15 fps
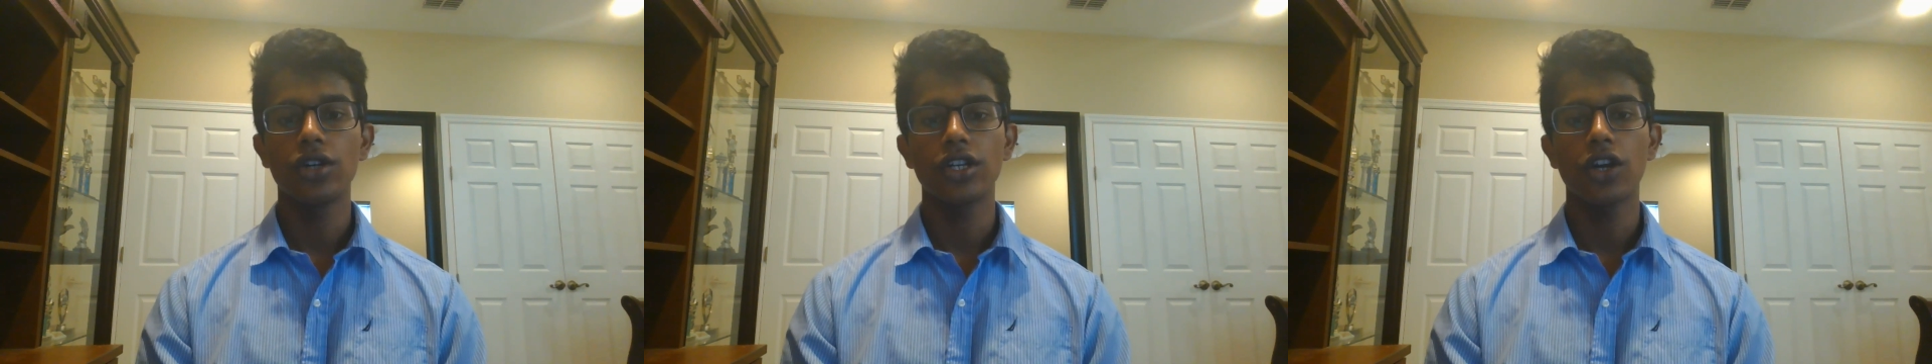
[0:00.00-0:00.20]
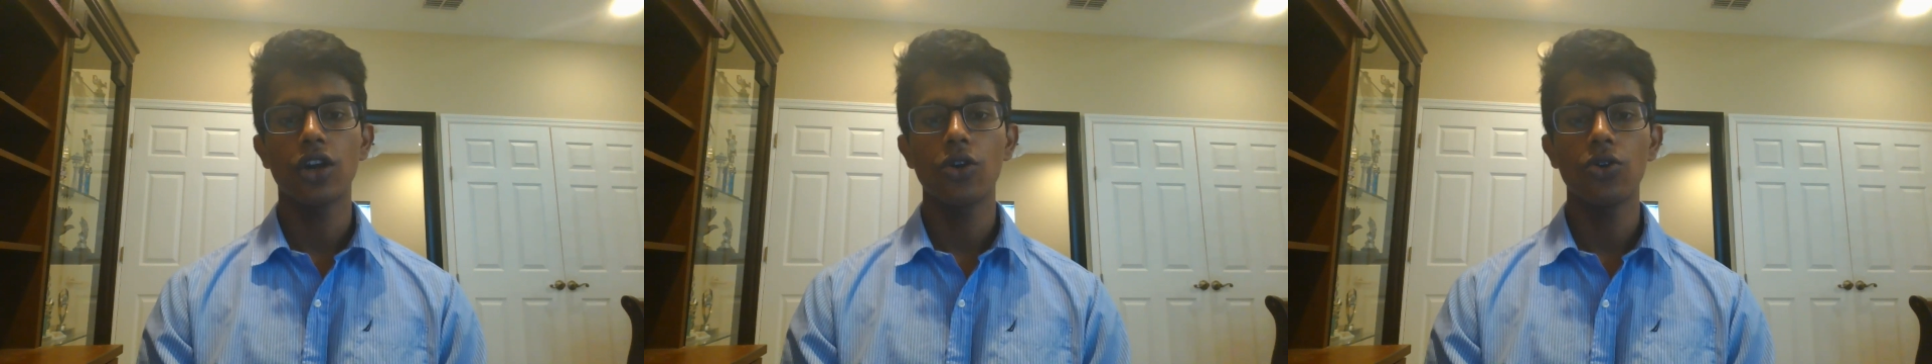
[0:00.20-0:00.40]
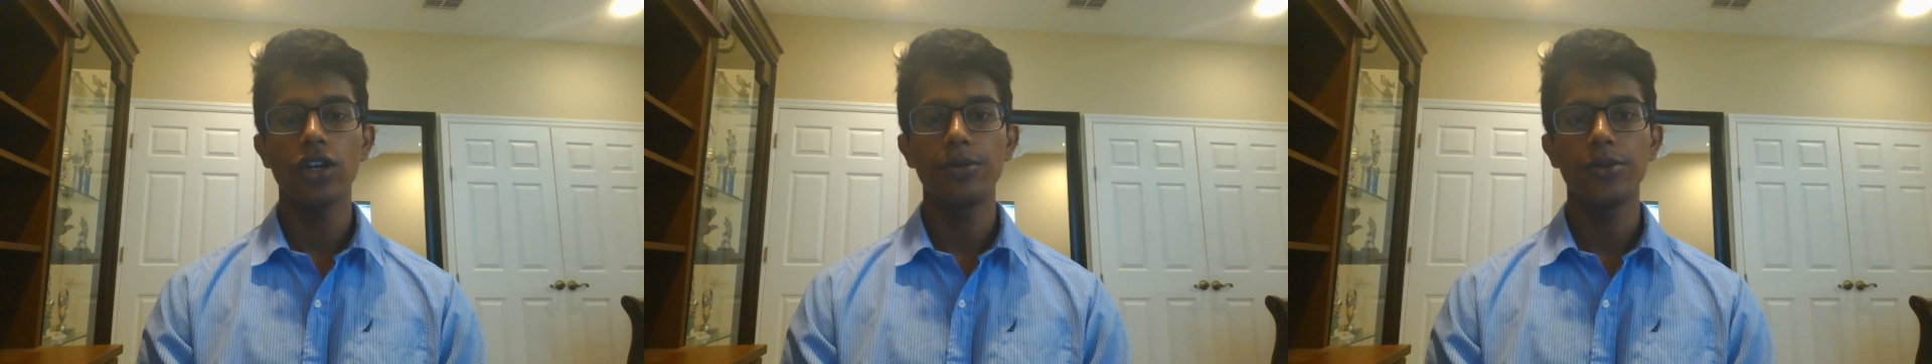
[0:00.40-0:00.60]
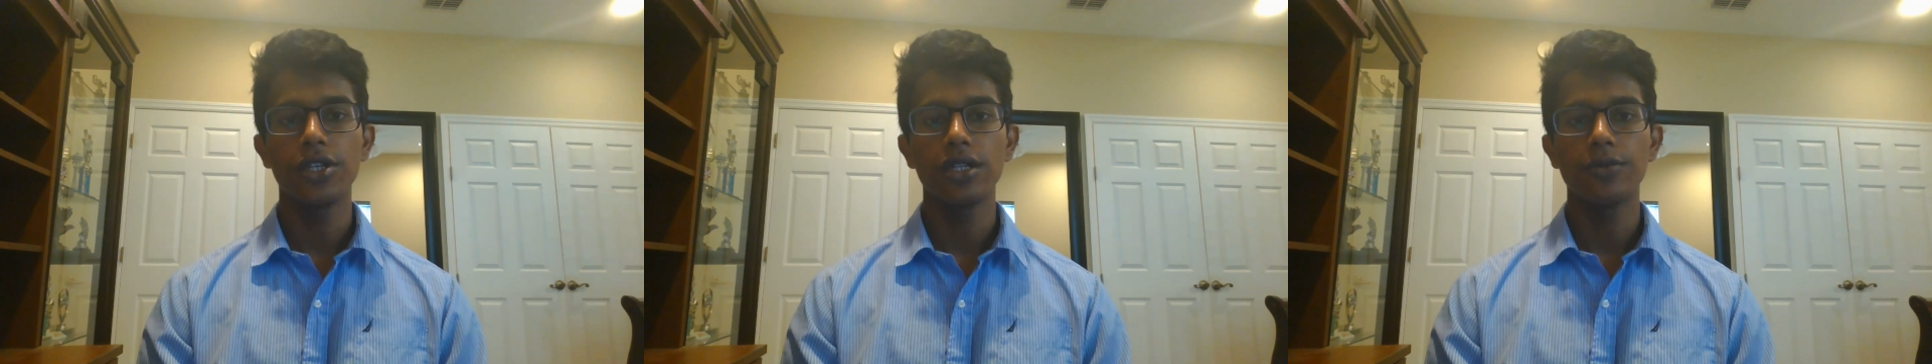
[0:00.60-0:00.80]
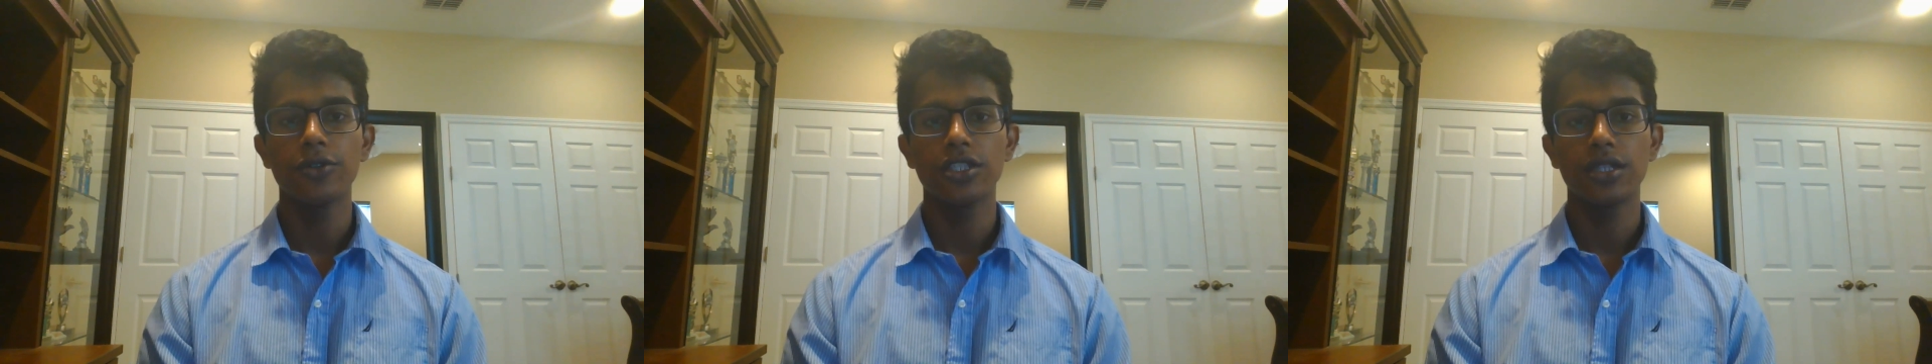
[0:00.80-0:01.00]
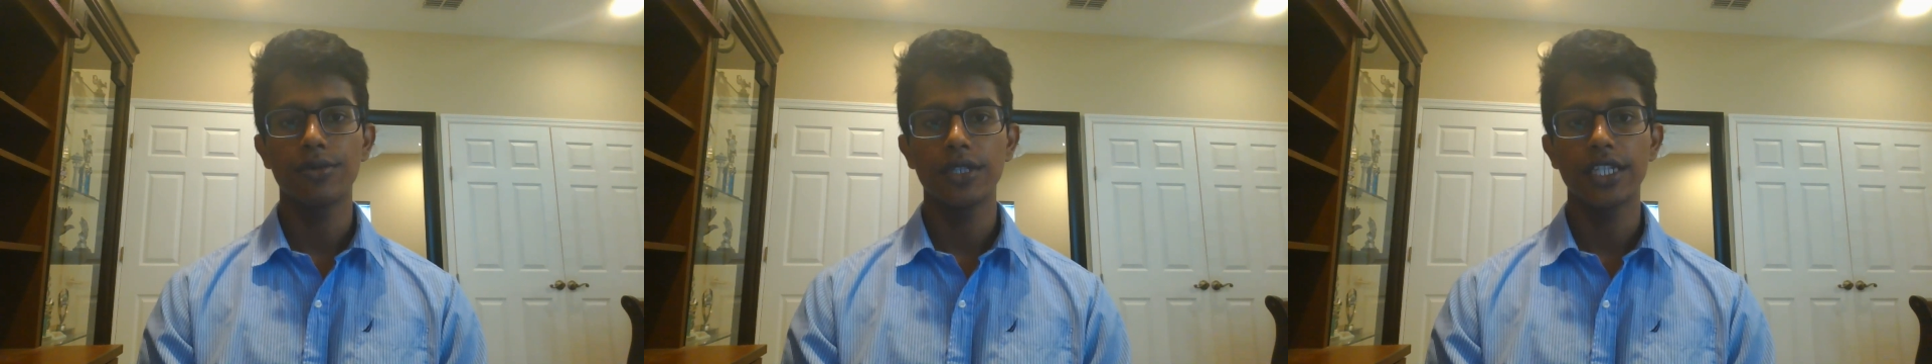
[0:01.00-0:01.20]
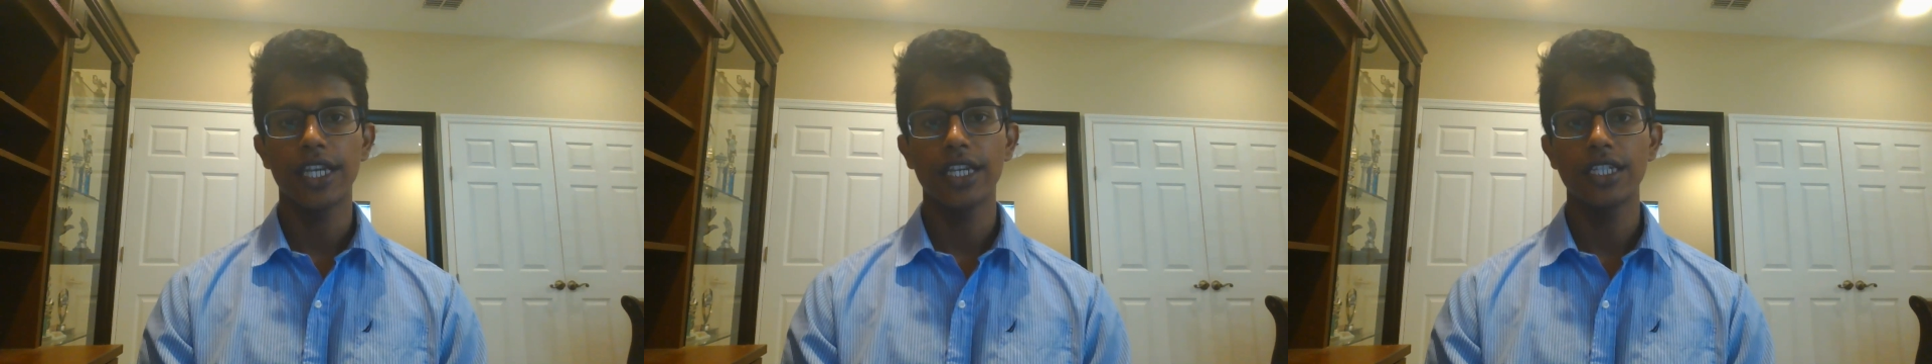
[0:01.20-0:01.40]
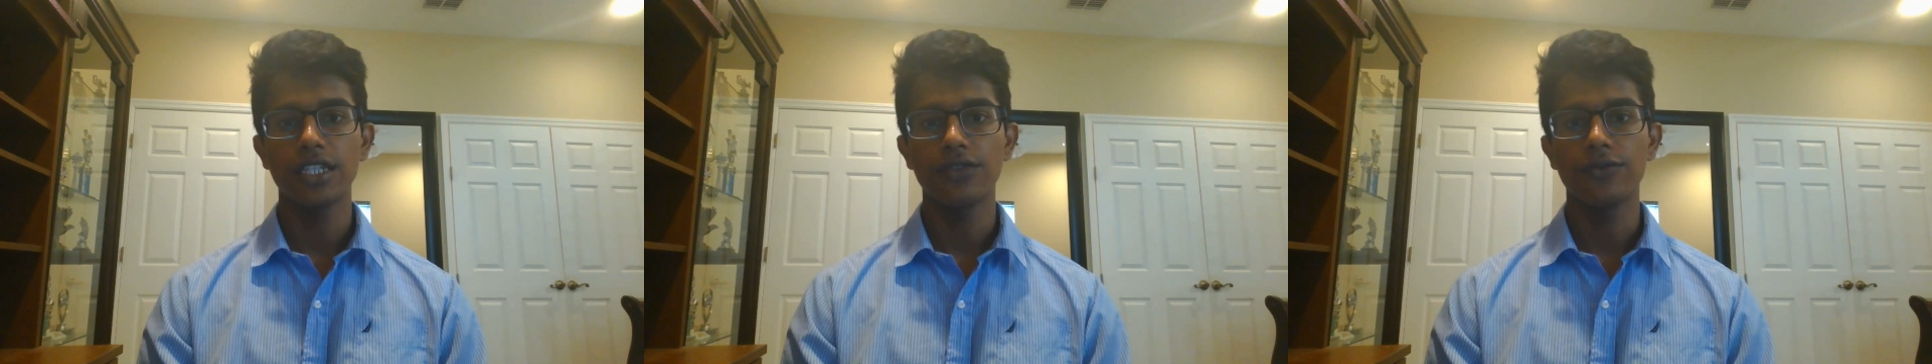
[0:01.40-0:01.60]

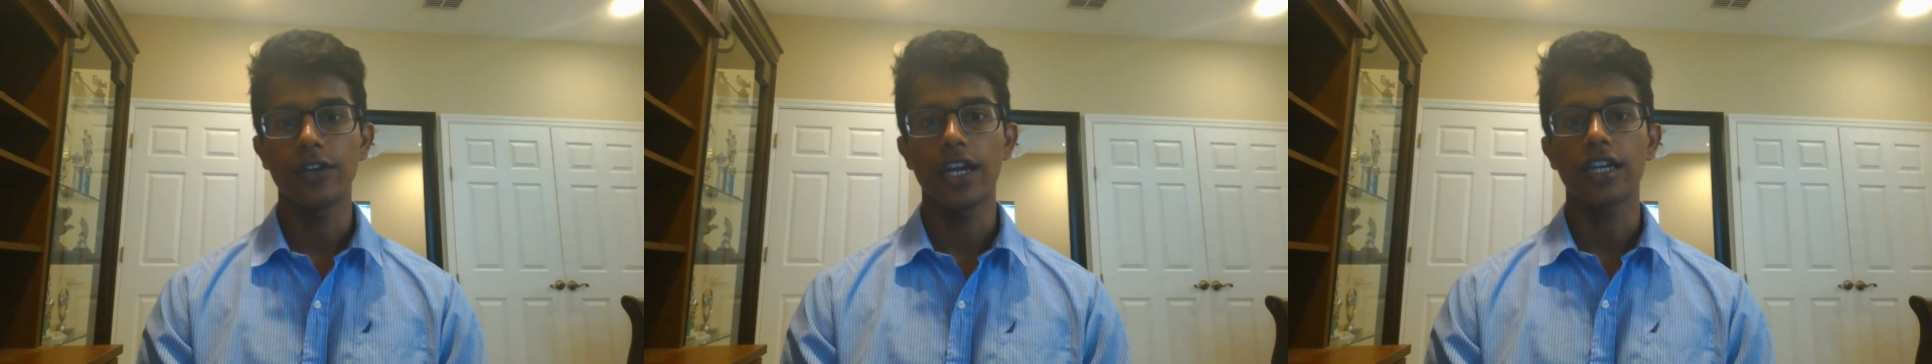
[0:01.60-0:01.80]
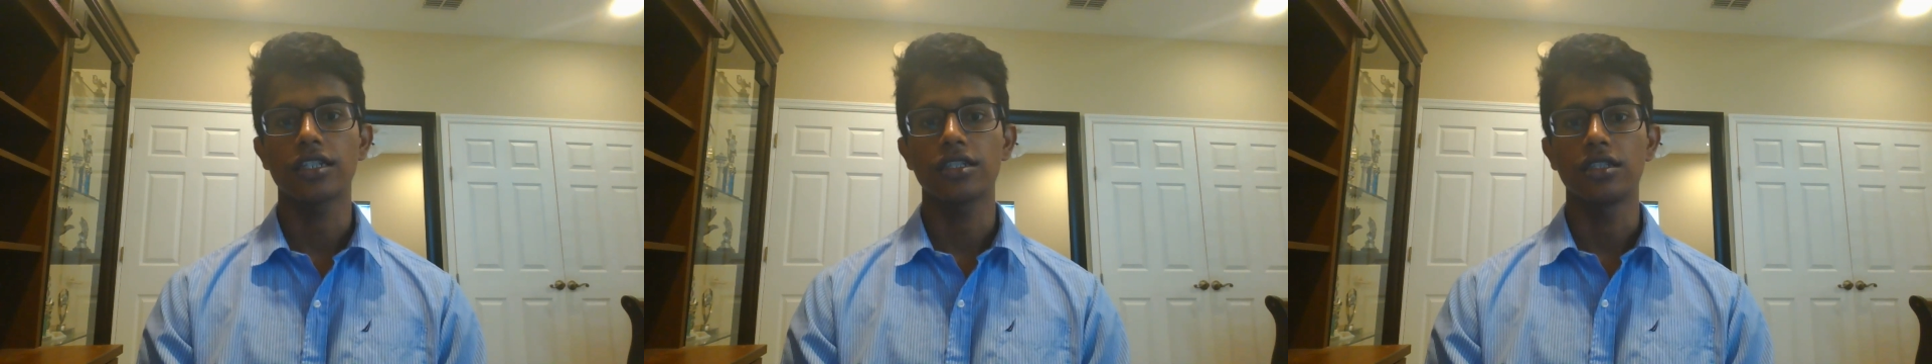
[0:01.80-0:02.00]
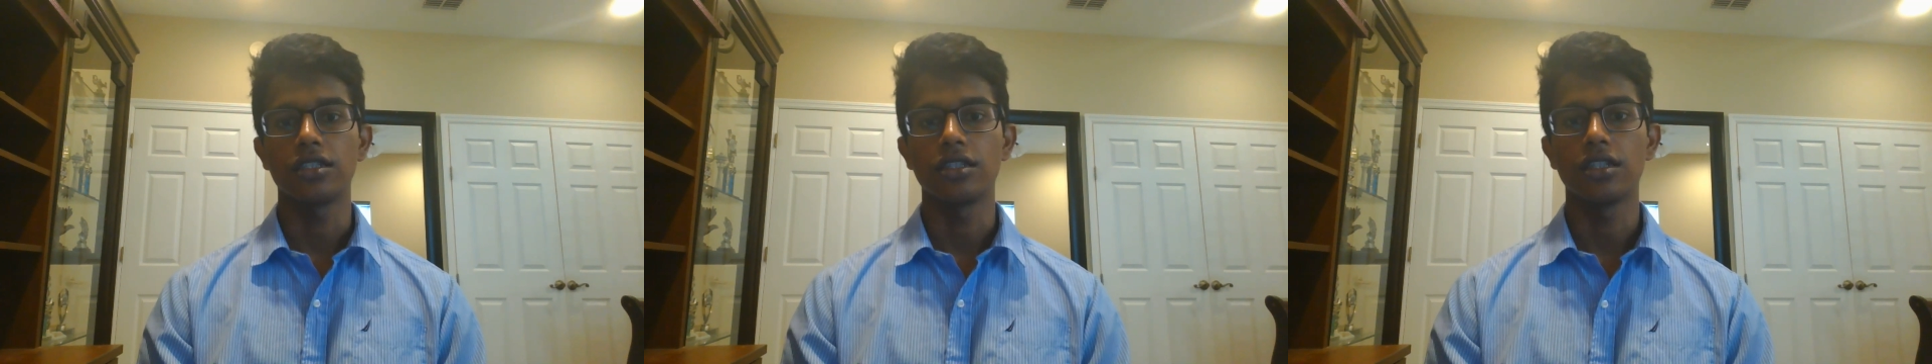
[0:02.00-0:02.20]
co-immunoprecipitation reaction,